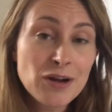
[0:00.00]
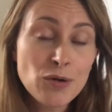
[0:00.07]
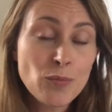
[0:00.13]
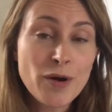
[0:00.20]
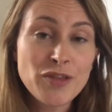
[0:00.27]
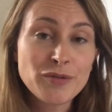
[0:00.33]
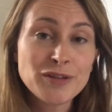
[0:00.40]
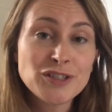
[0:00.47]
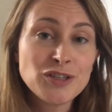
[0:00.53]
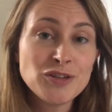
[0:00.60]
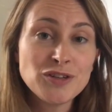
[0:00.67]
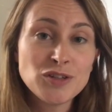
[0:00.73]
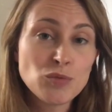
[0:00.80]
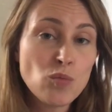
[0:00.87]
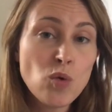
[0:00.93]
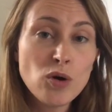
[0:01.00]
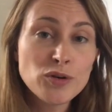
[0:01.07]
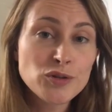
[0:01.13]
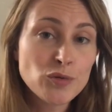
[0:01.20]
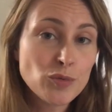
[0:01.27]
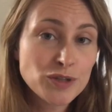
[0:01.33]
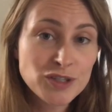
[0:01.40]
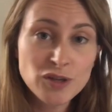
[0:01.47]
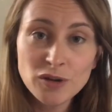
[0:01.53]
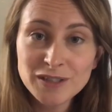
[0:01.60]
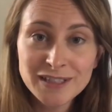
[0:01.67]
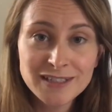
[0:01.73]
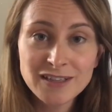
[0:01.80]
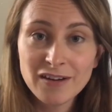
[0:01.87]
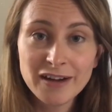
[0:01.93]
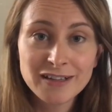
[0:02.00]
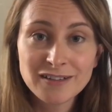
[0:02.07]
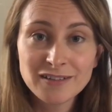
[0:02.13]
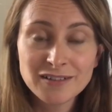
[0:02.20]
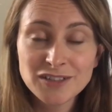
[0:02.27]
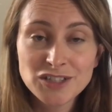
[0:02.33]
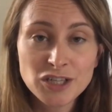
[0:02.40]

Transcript: whether a student was or was not entitled